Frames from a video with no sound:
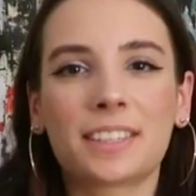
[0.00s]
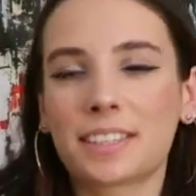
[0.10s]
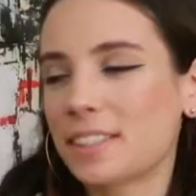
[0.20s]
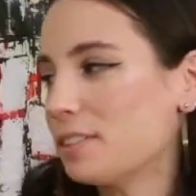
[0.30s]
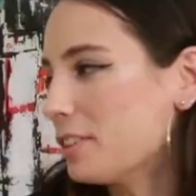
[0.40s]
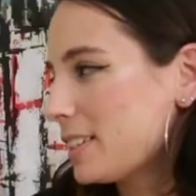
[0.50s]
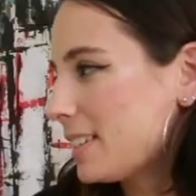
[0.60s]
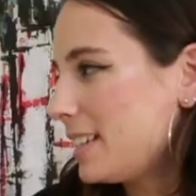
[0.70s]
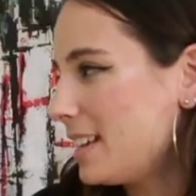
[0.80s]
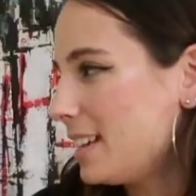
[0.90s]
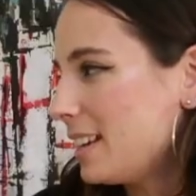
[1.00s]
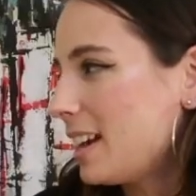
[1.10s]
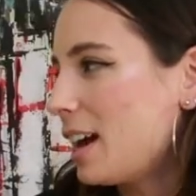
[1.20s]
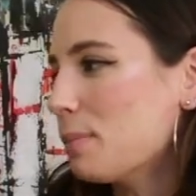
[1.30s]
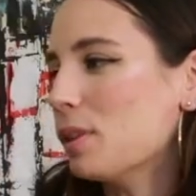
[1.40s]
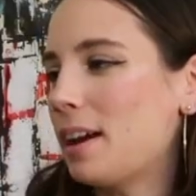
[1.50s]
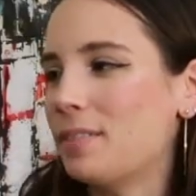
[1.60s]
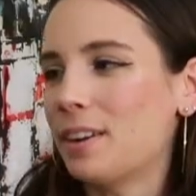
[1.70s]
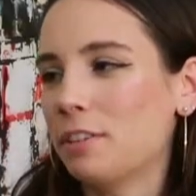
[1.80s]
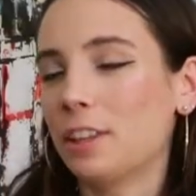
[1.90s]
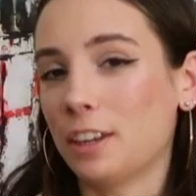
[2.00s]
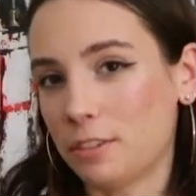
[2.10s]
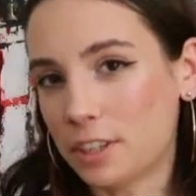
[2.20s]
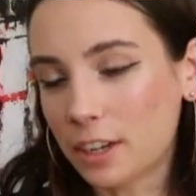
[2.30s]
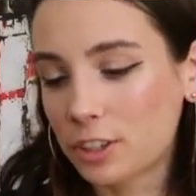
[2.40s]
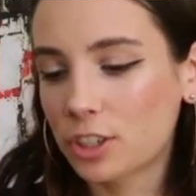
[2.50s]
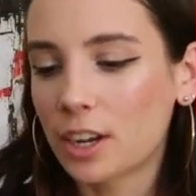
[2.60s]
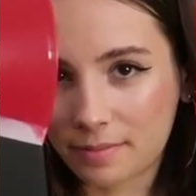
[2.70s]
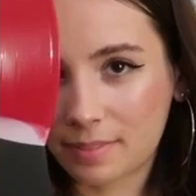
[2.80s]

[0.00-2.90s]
Silverstein, I'm Alive and Everything You Touch.